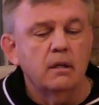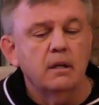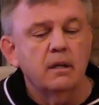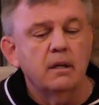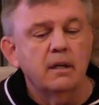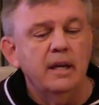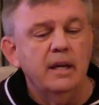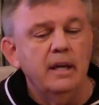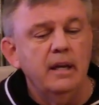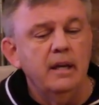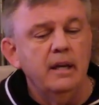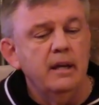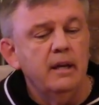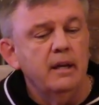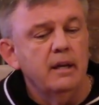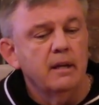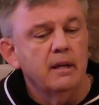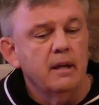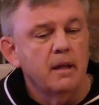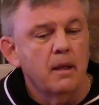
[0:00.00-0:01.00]
Uh,
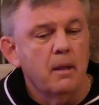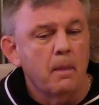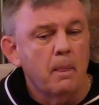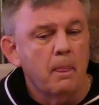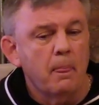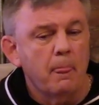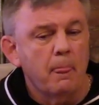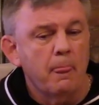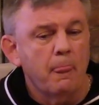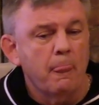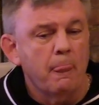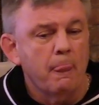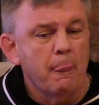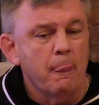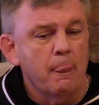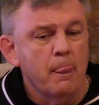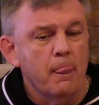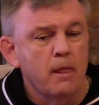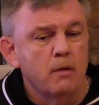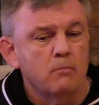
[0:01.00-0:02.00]
he
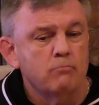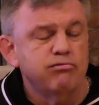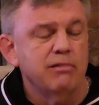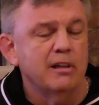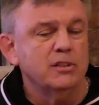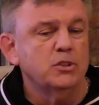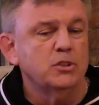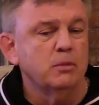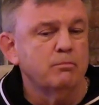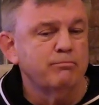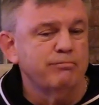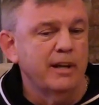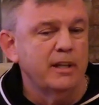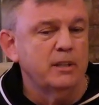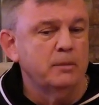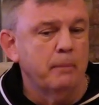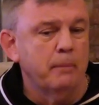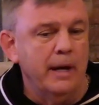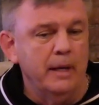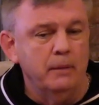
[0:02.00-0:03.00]
pressure
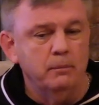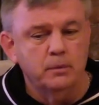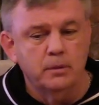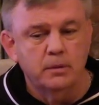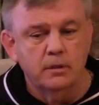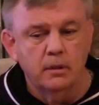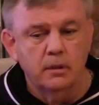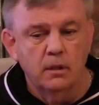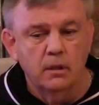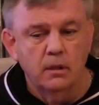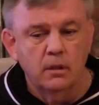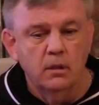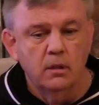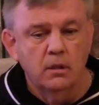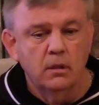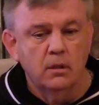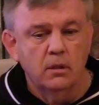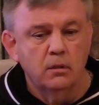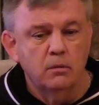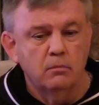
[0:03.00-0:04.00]
breaks pipes,
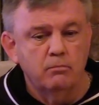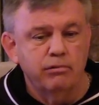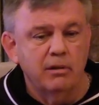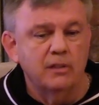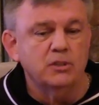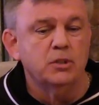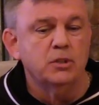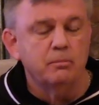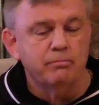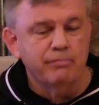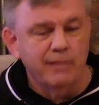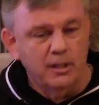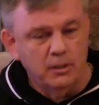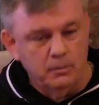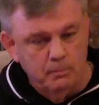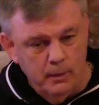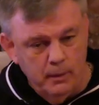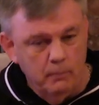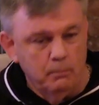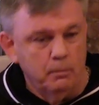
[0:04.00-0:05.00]
pressure
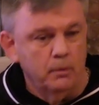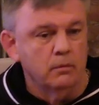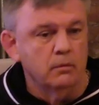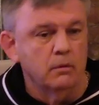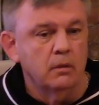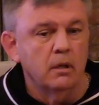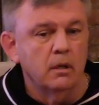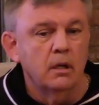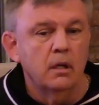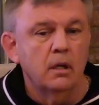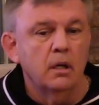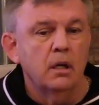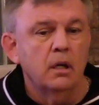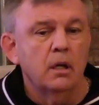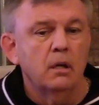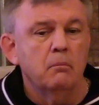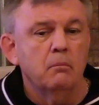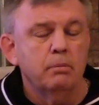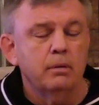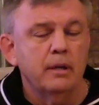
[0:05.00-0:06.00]
breaks people.
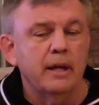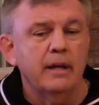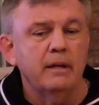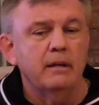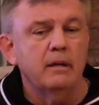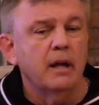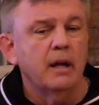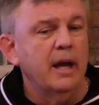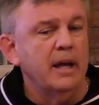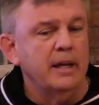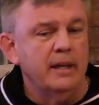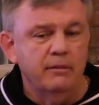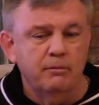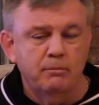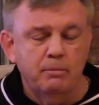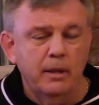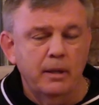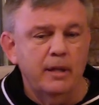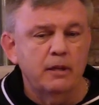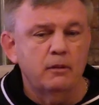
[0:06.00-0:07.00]
Plant, I
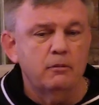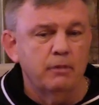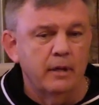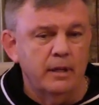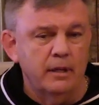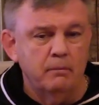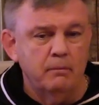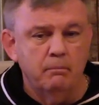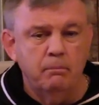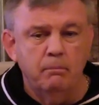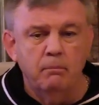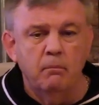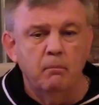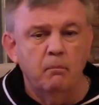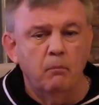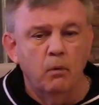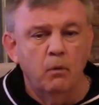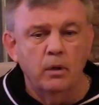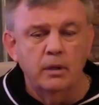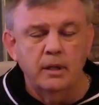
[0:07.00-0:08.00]
give Plant credit
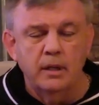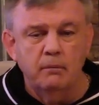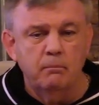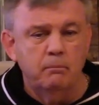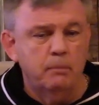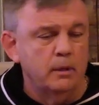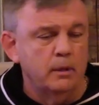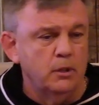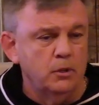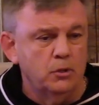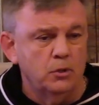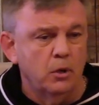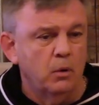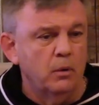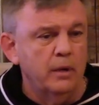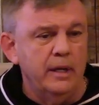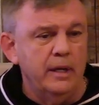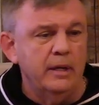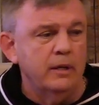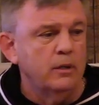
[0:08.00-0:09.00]
more than Billy
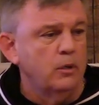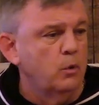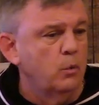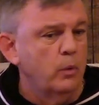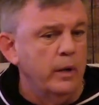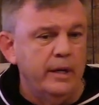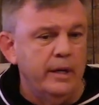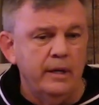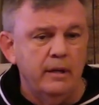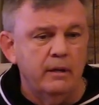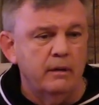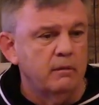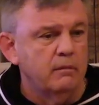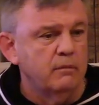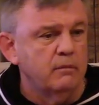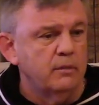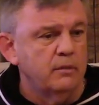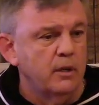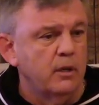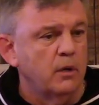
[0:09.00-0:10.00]
Joe. He didn't quit. He
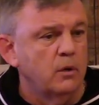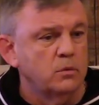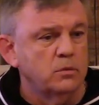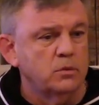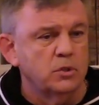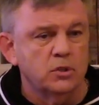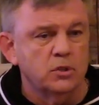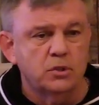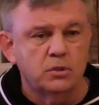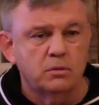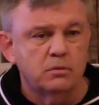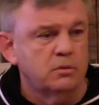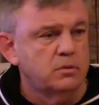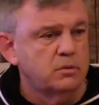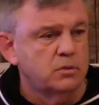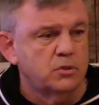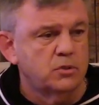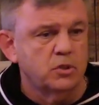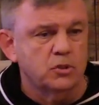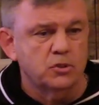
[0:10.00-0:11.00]
didn't, you know, just
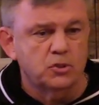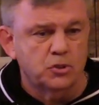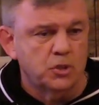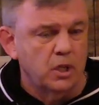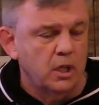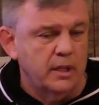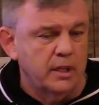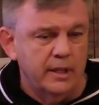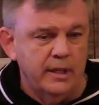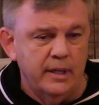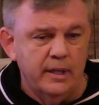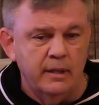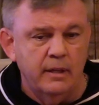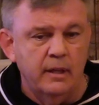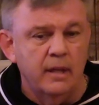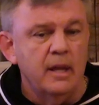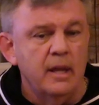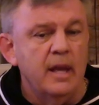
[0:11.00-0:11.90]
just chuck it in.